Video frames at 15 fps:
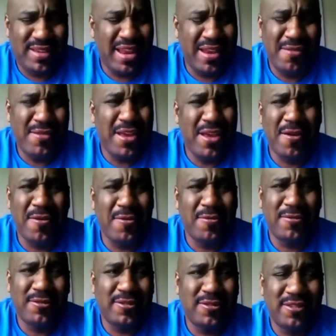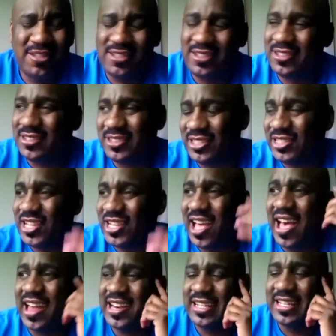I don't know. It's just
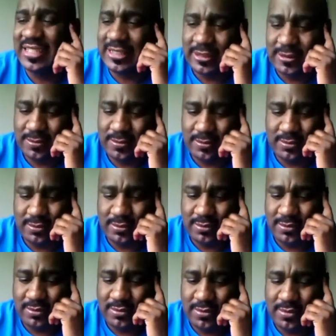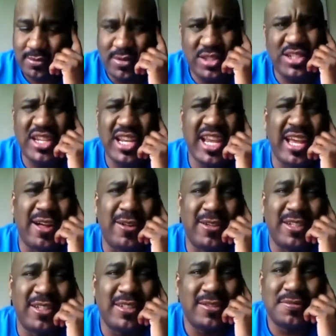odd. The
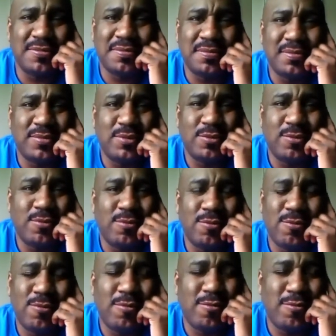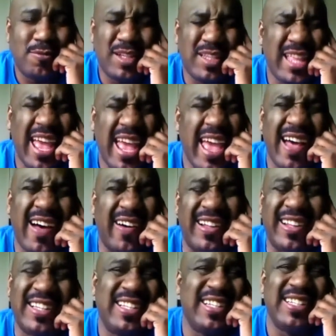Shield. What the
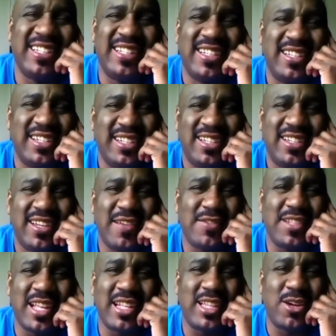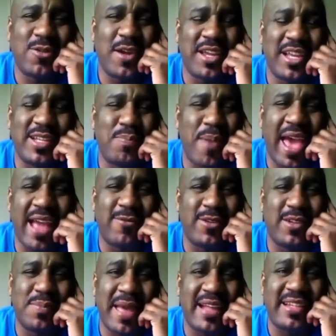hell? That was like the quickest
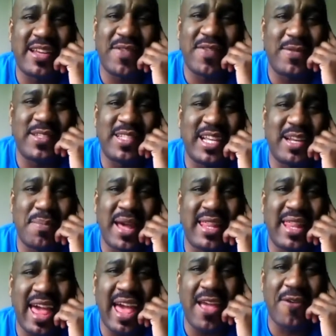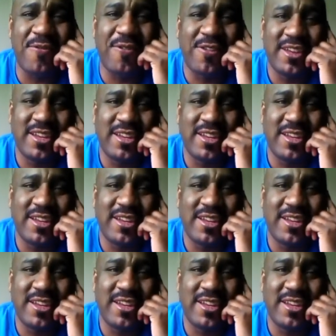backwards match I've ever seen in my life.